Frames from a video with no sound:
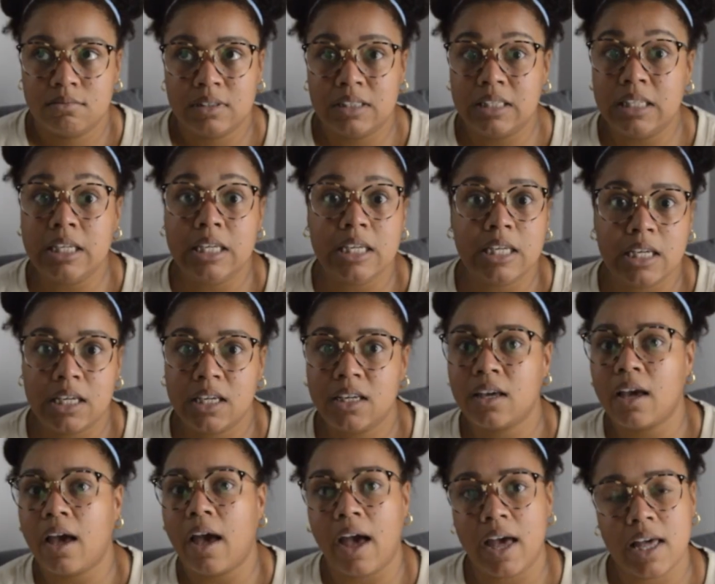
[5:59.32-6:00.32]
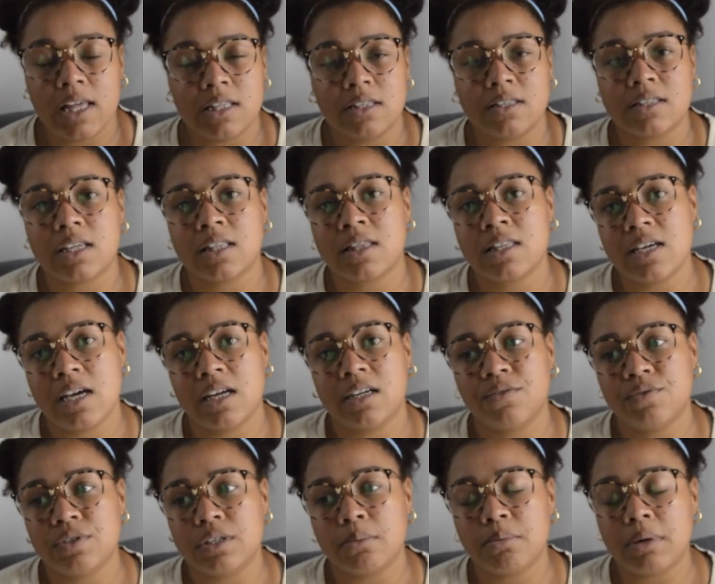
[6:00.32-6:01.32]
league ends at the end
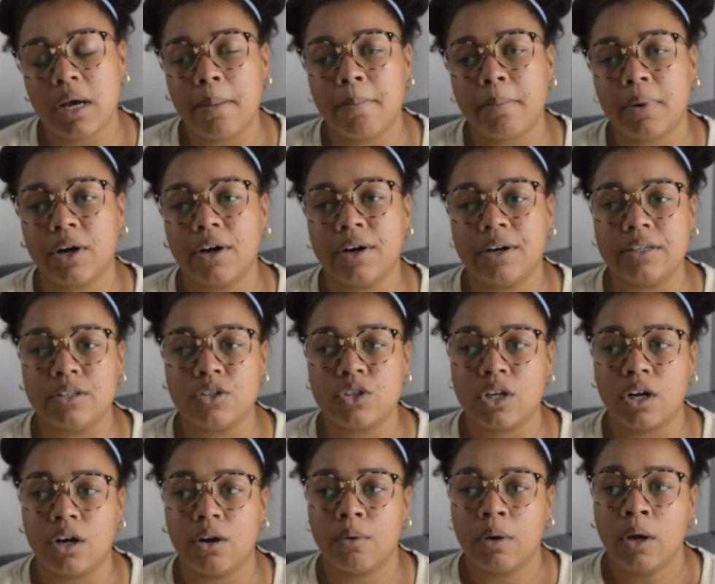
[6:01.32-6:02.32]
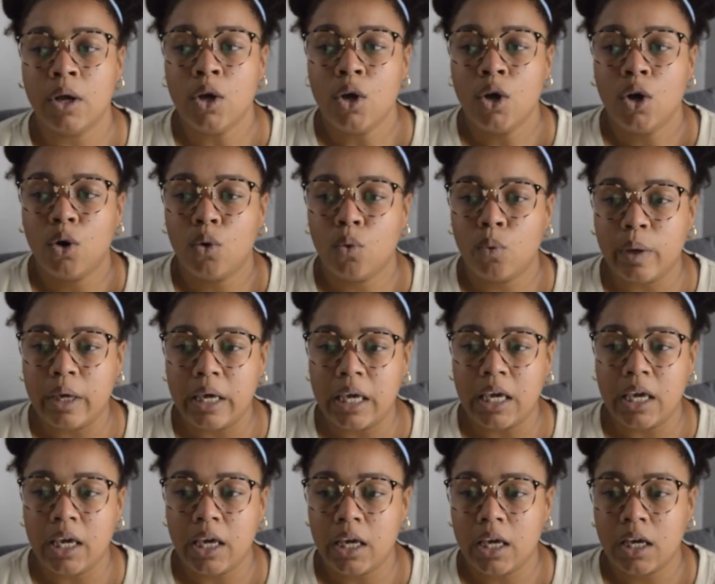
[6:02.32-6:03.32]
of September, and so
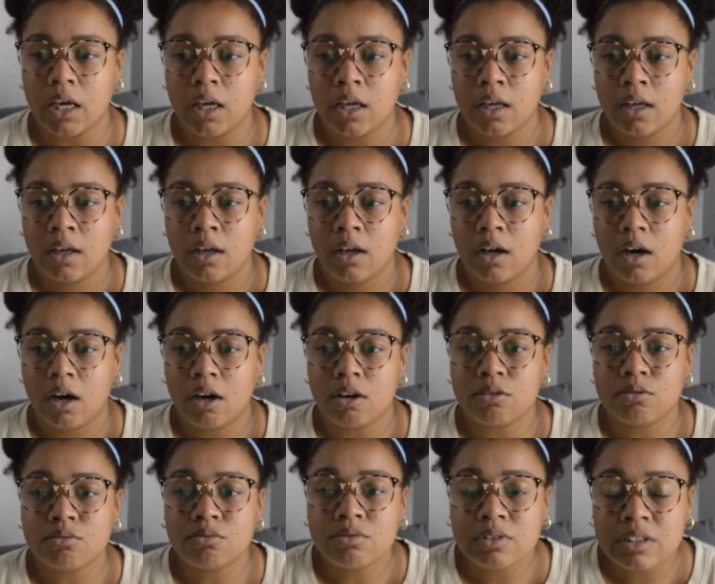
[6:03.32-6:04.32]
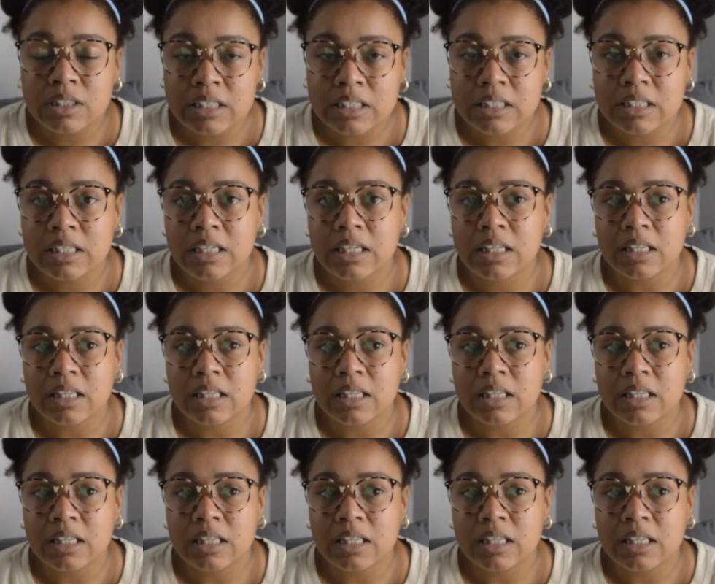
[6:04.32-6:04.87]
we are really